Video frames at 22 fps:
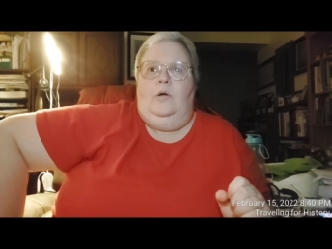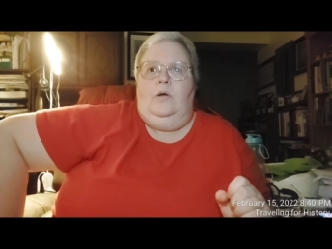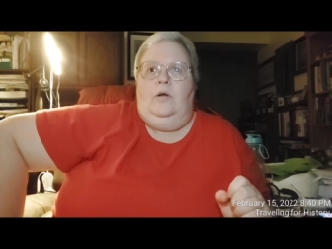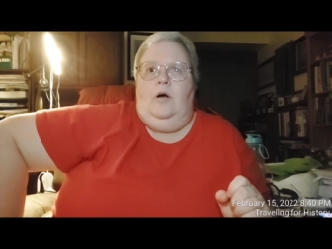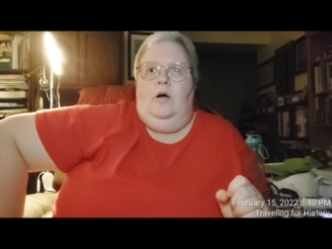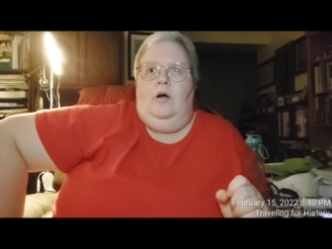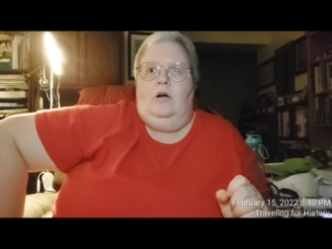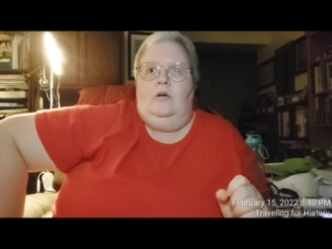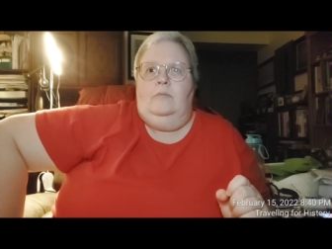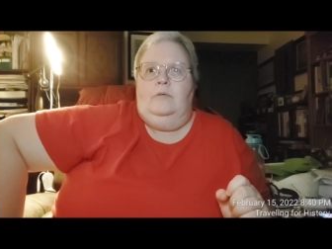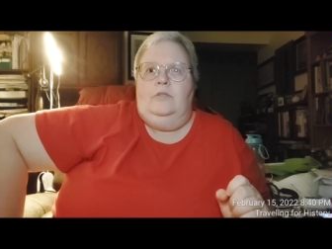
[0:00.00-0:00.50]
What a
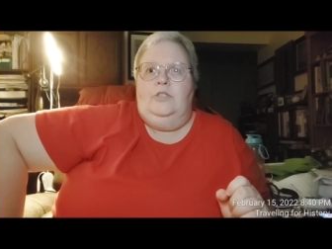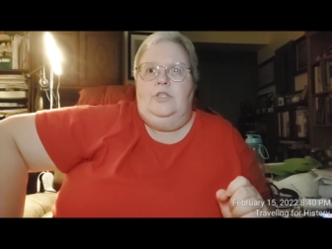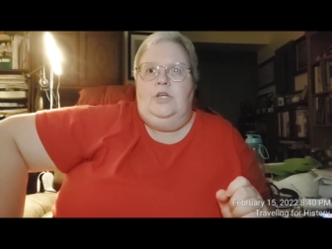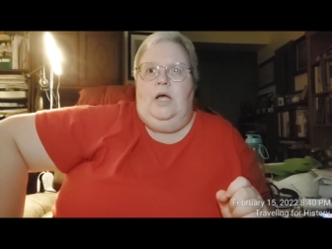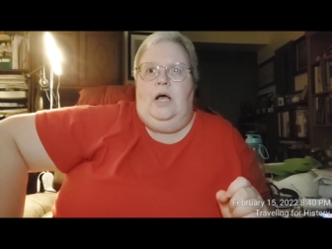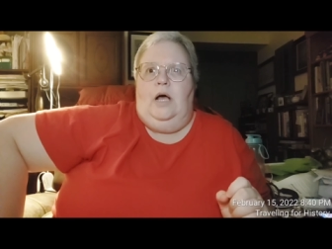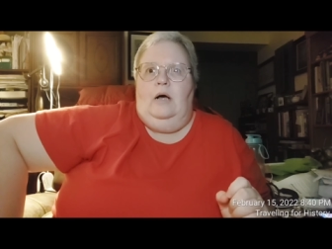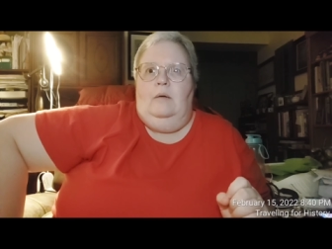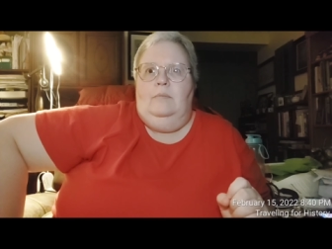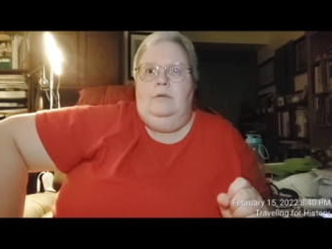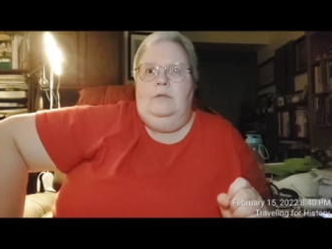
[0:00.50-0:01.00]
horrible
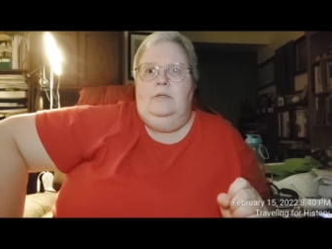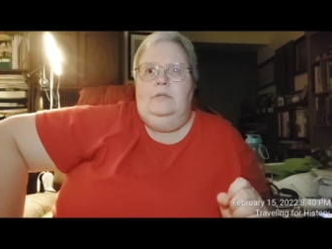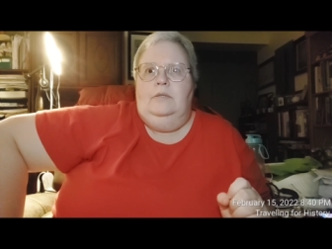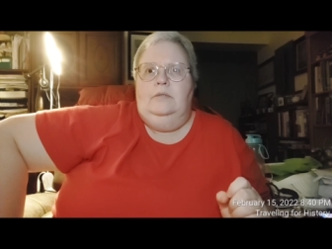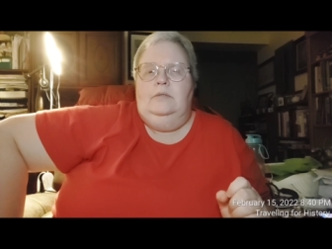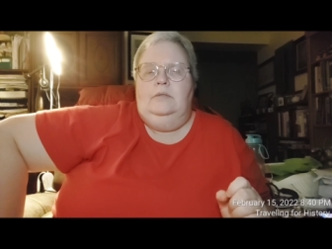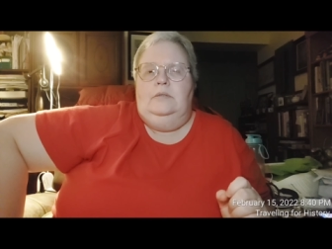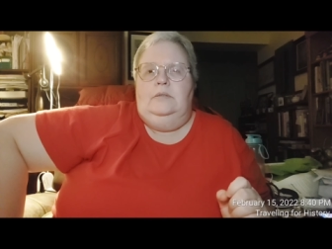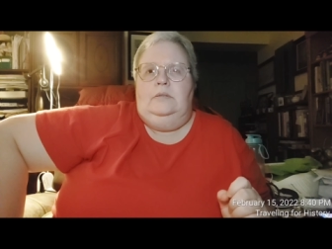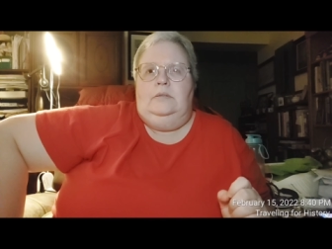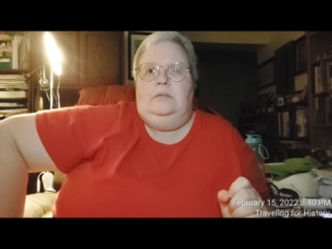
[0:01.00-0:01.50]
job.
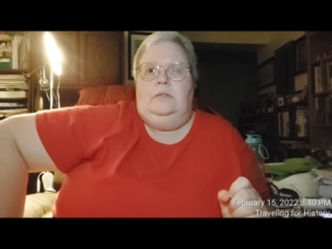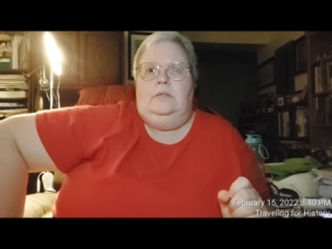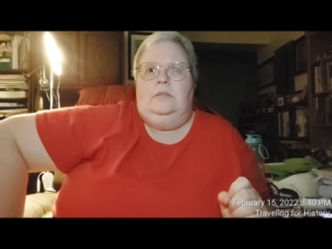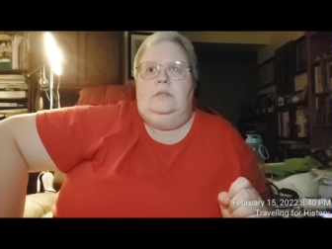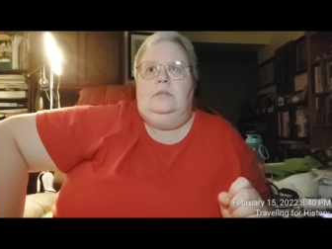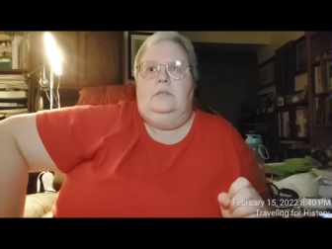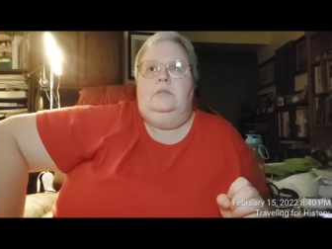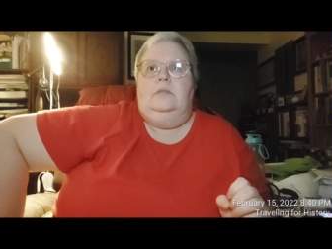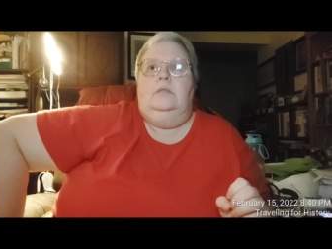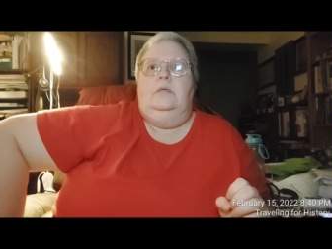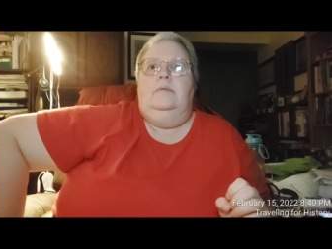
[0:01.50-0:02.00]

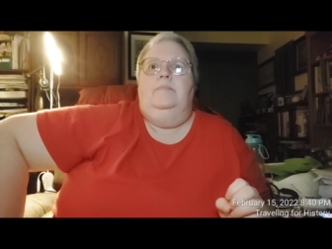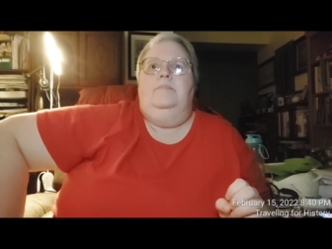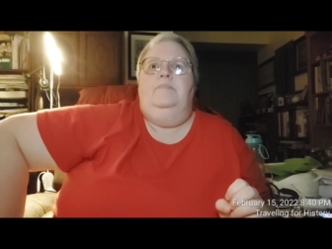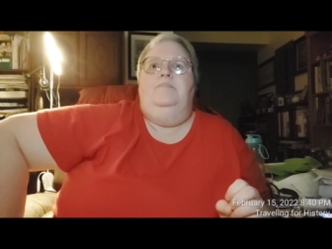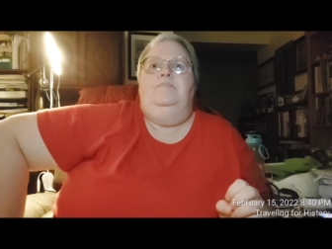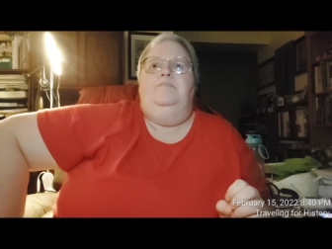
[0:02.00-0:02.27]
Ugh.